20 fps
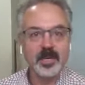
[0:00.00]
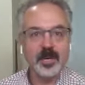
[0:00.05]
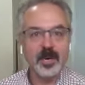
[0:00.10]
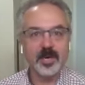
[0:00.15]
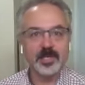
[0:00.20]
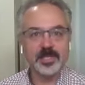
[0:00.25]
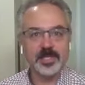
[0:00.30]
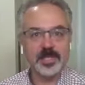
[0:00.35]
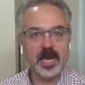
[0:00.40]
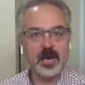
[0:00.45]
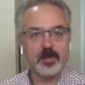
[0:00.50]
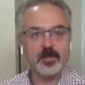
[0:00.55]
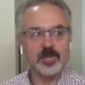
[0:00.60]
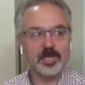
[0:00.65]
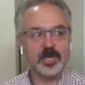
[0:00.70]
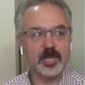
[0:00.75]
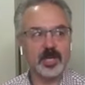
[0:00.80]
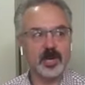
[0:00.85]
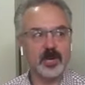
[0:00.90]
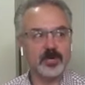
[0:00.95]
Our job
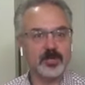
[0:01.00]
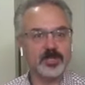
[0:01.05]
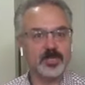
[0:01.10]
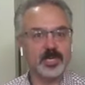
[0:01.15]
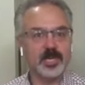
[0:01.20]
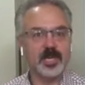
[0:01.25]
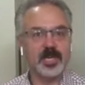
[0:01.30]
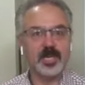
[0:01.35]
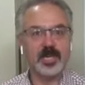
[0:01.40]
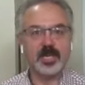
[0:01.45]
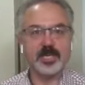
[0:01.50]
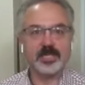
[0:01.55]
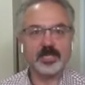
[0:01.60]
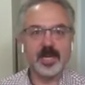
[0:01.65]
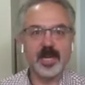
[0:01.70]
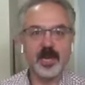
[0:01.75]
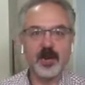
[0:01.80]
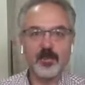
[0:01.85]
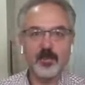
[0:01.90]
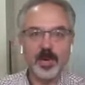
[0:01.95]
as a coach is
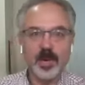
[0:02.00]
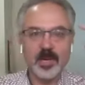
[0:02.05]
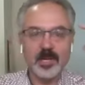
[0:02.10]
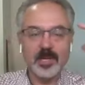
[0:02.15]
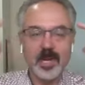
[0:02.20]
to help our